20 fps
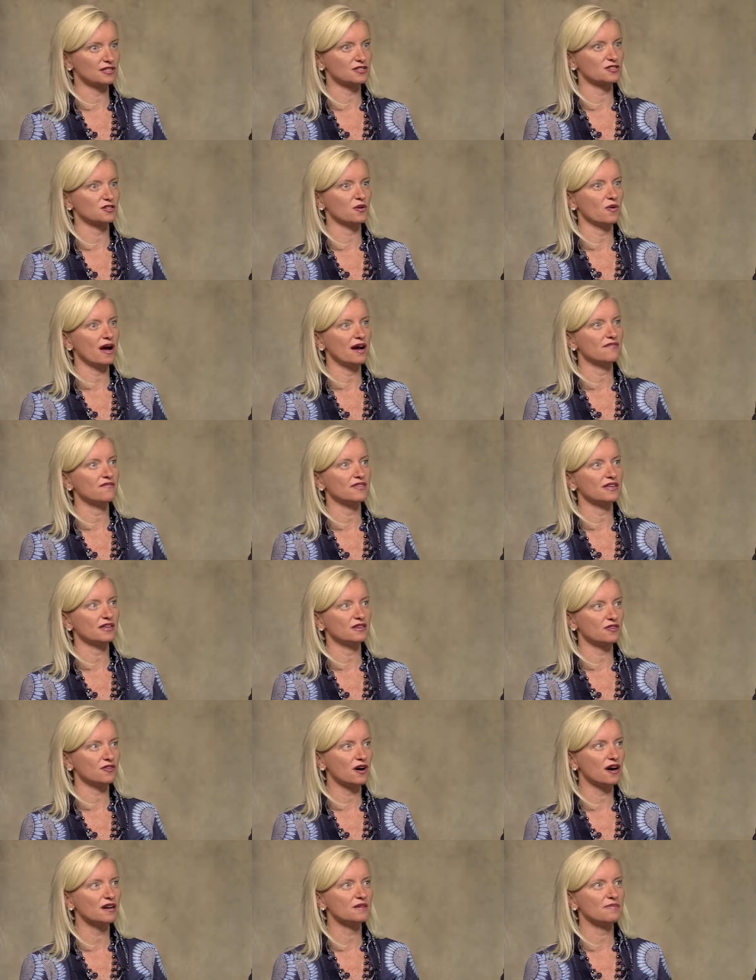So have they
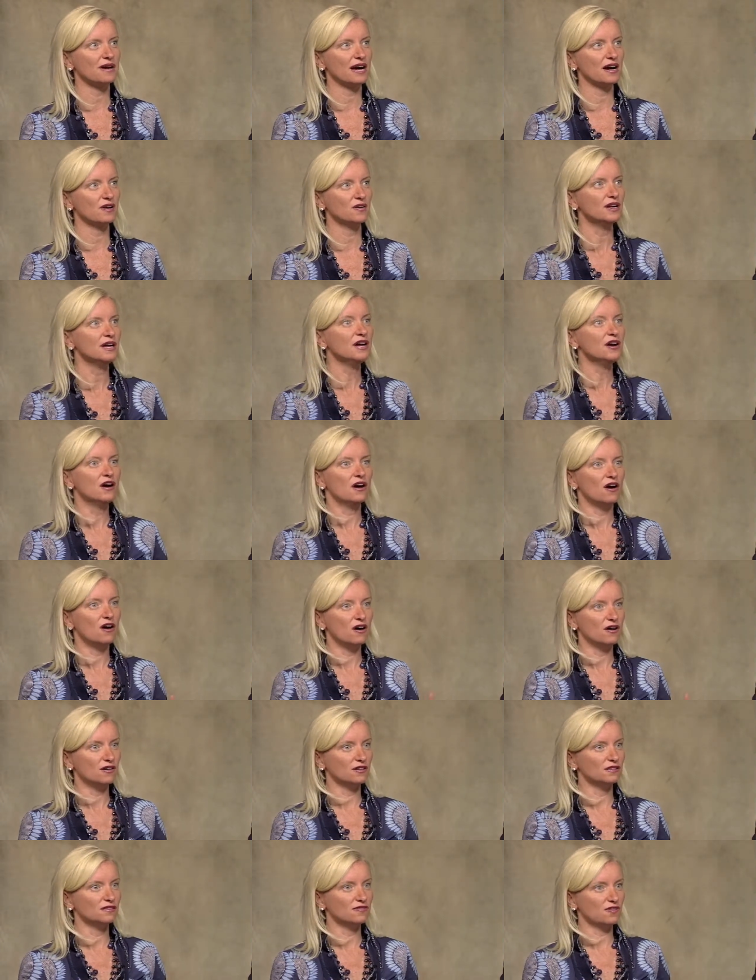thought about
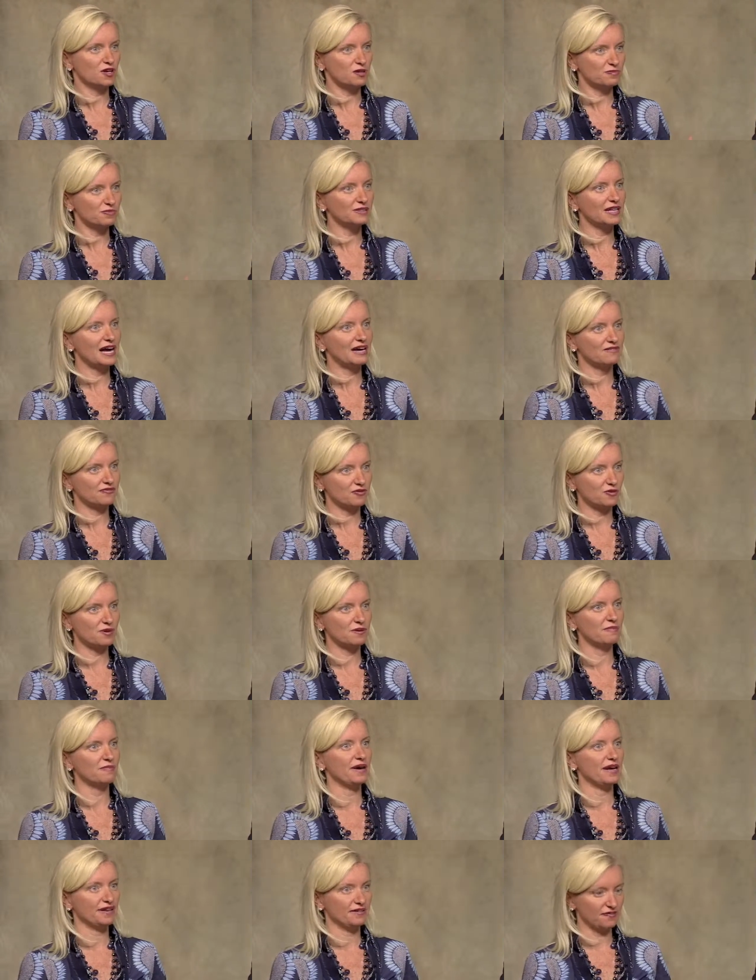all of our platform
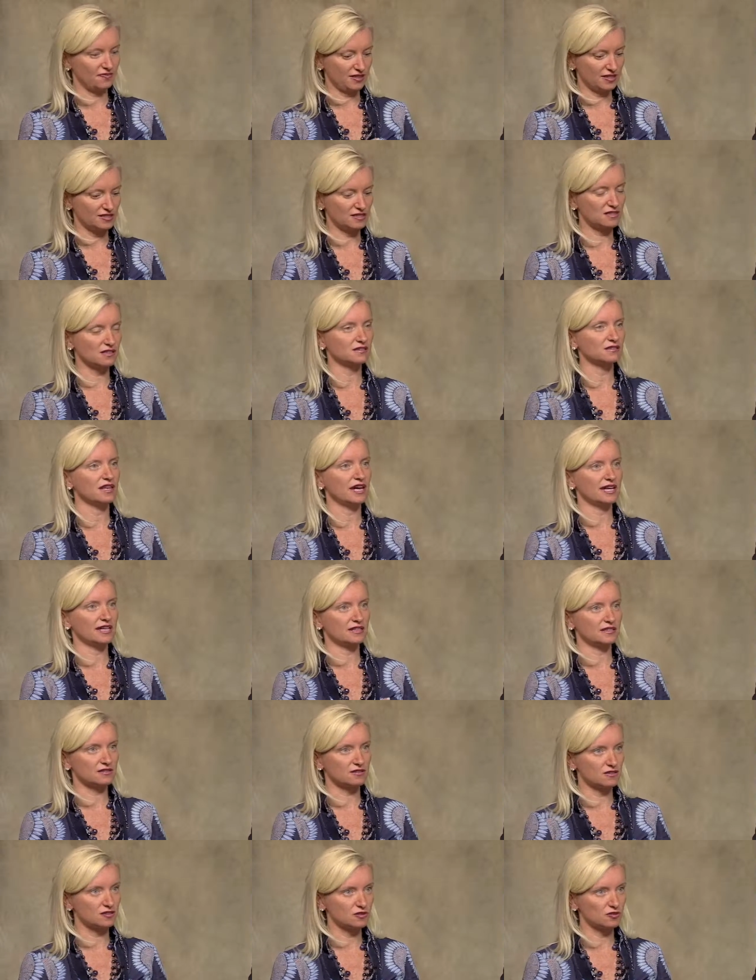benefits, the
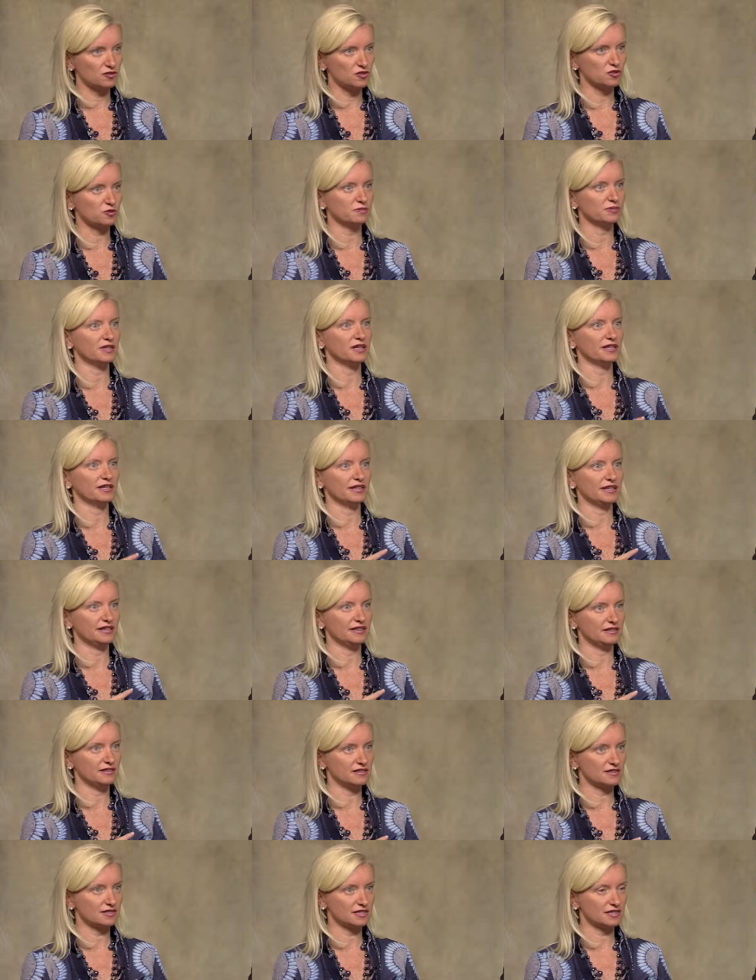likes, the social
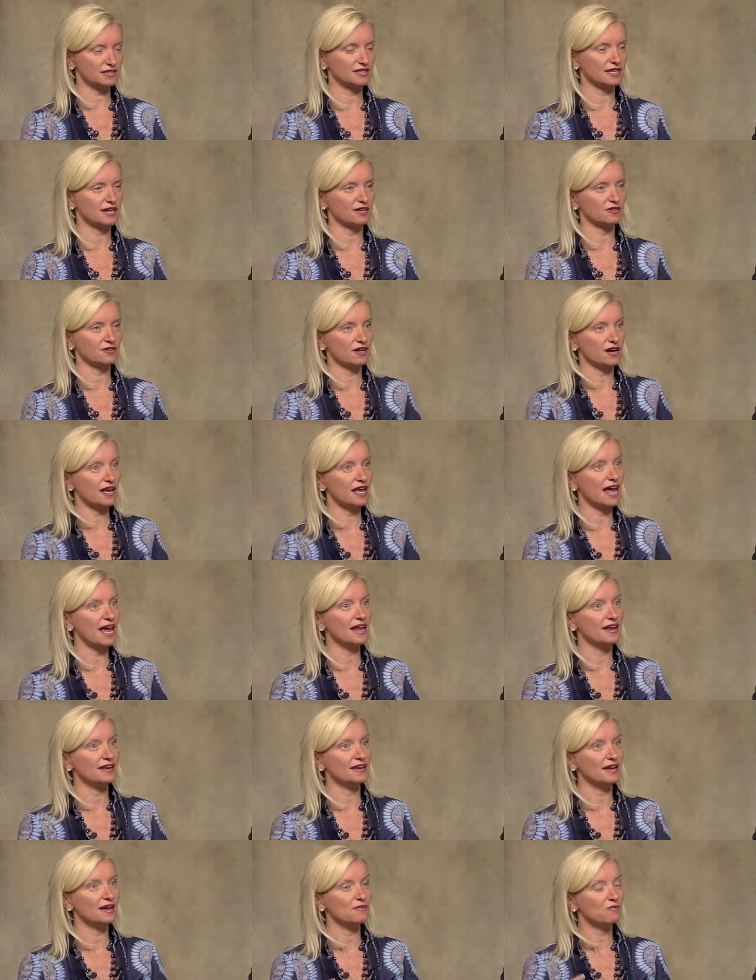plugins, et cetera.
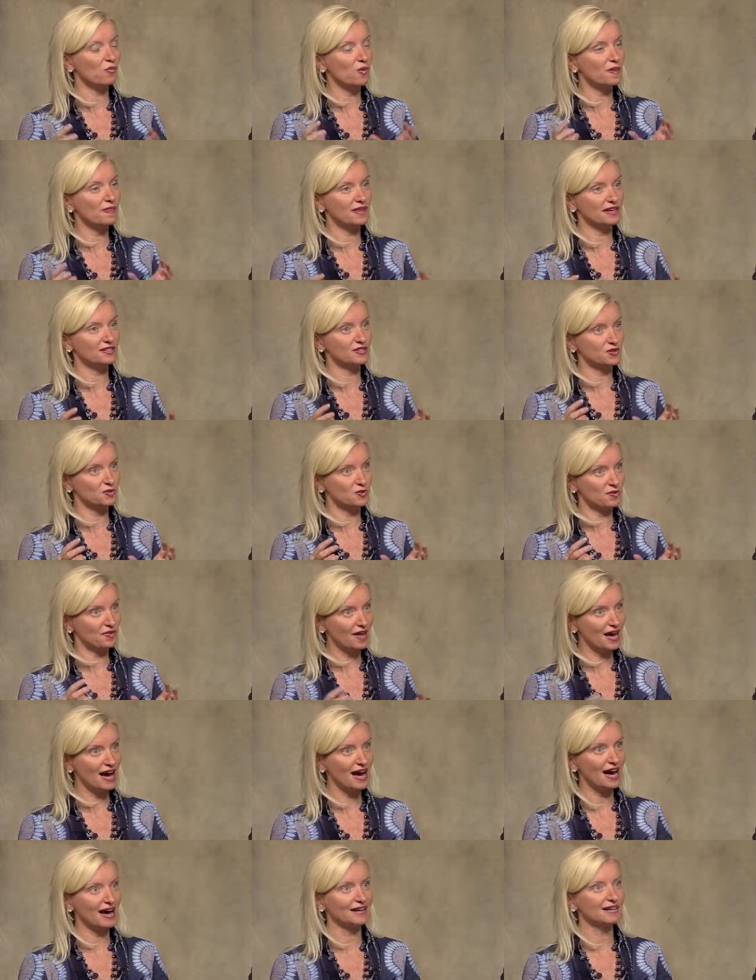And, and when they do
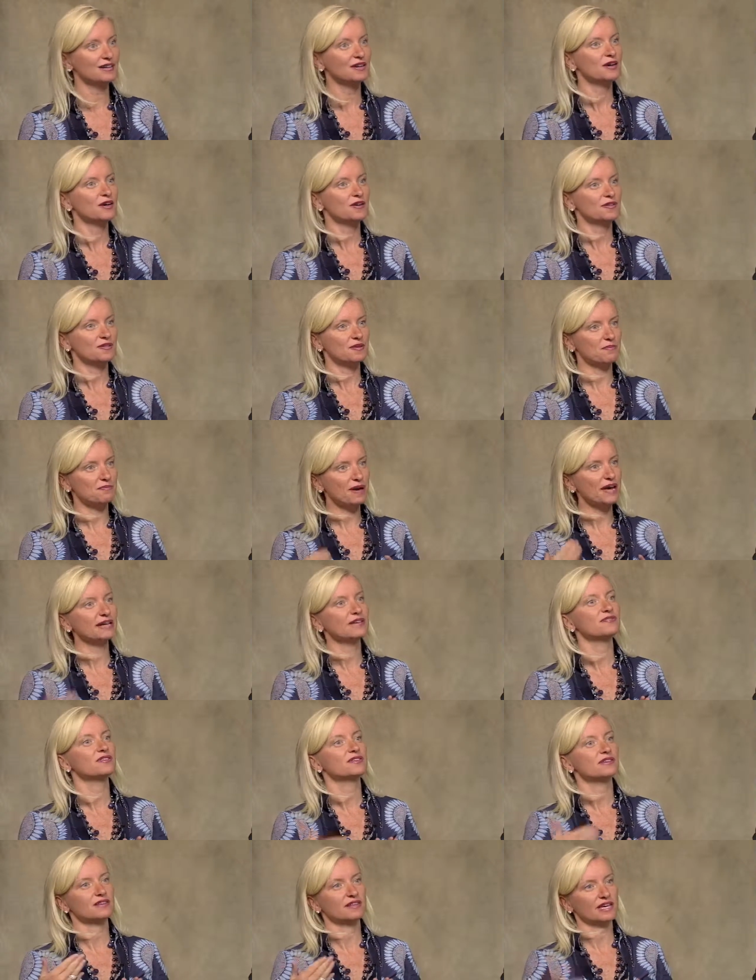that, the
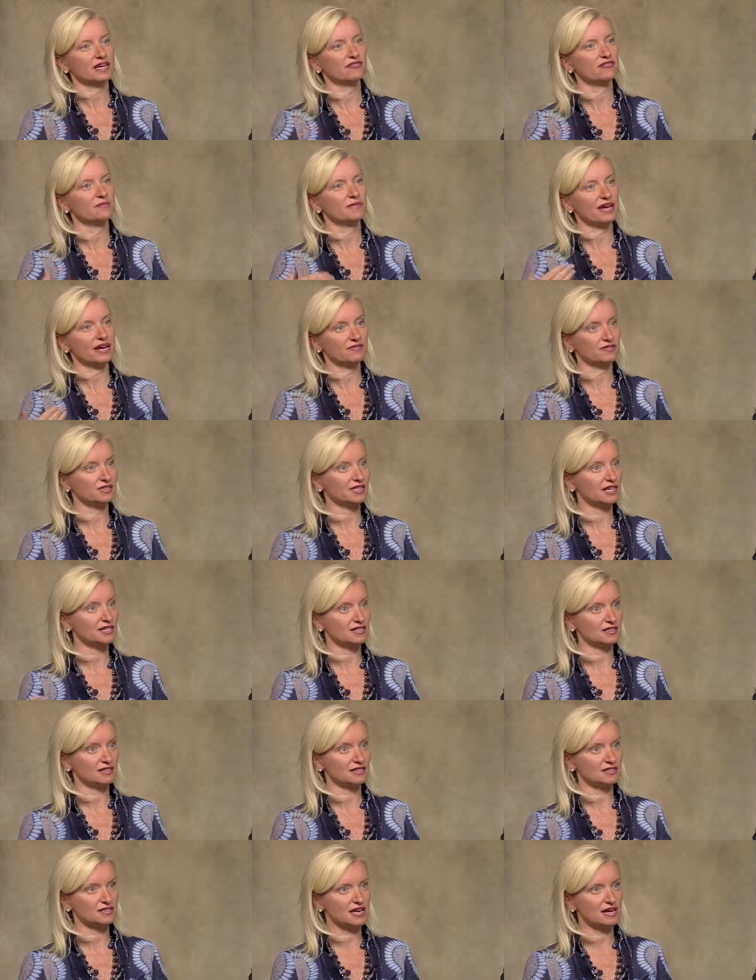benefit that they get from the
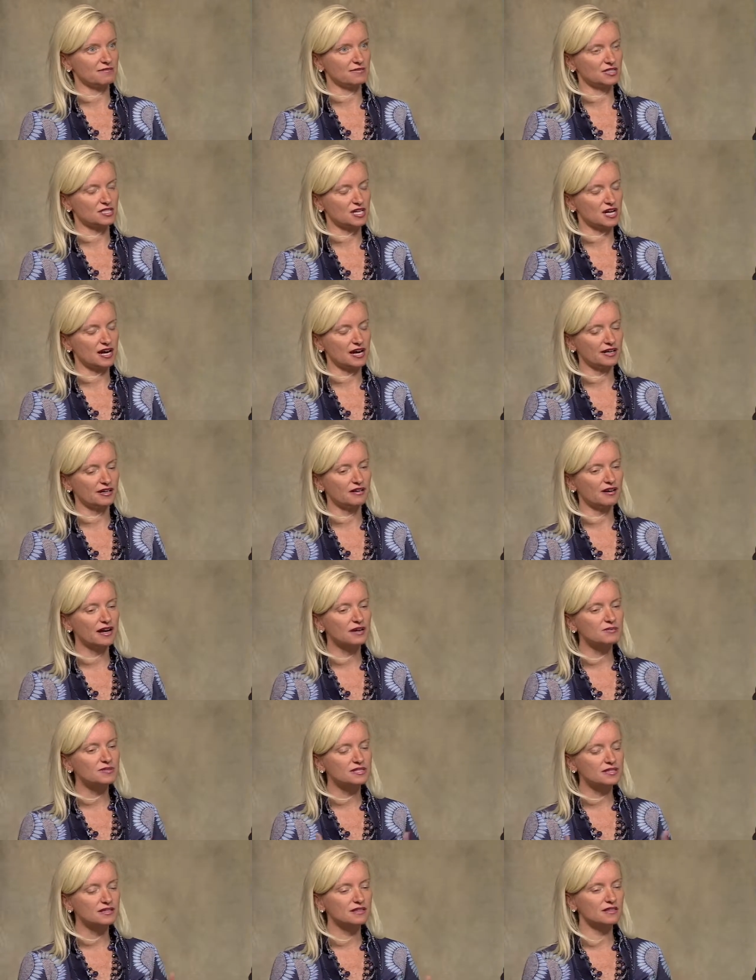advertising is that much higher. I
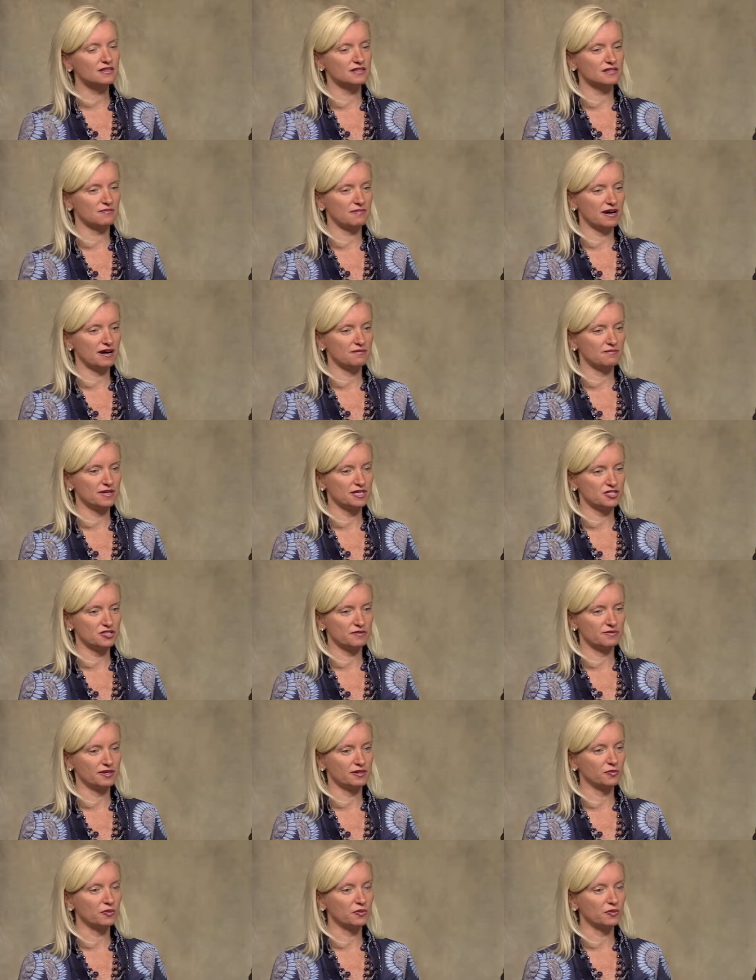would say this about measurement.